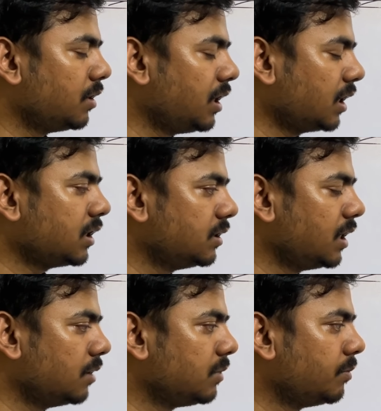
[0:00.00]
reactant they
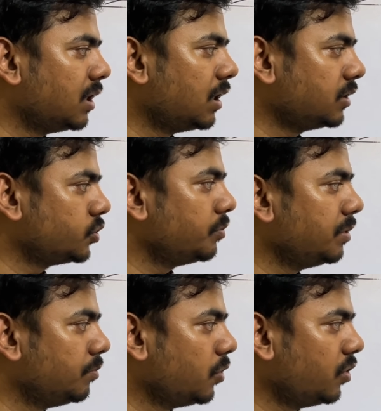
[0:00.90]
have given, that should be
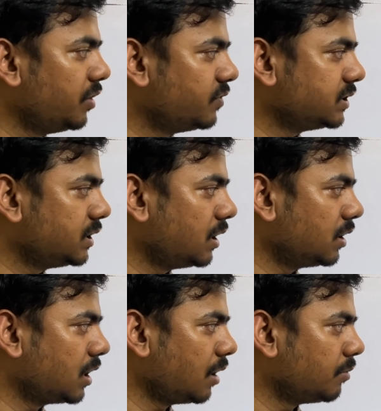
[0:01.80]
more deficient
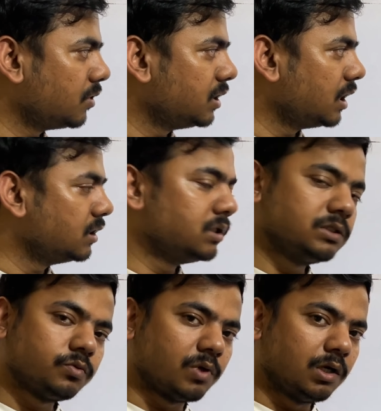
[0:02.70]
carbon than
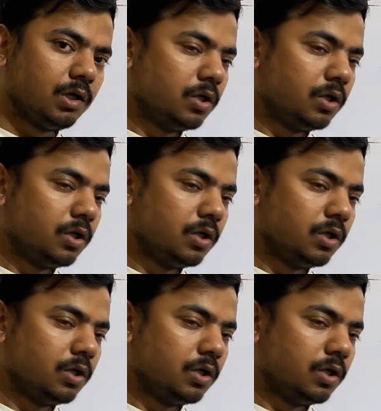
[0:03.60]
this one,